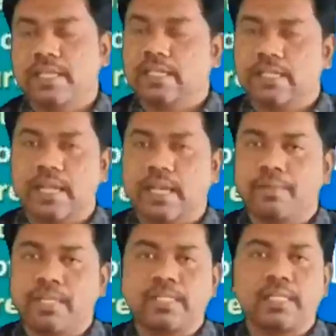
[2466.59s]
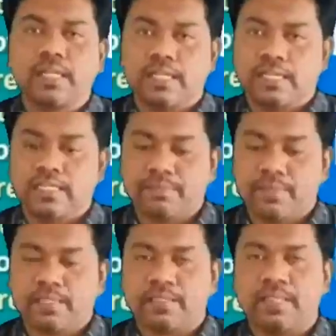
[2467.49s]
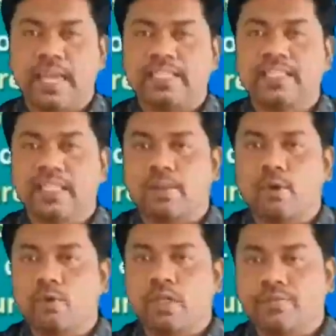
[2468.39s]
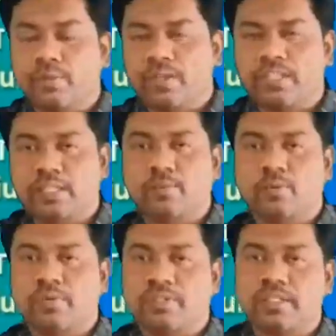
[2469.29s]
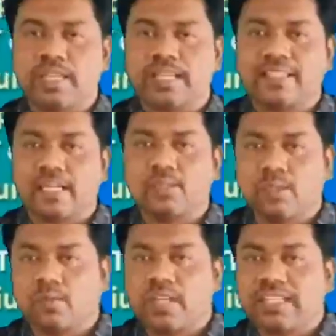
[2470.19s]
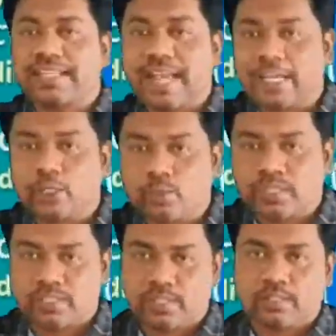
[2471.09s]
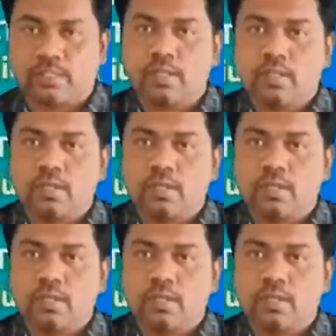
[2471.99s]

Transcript: Diabetes insipidus. The excess amount of urine is producing, that is also known as a diuresis.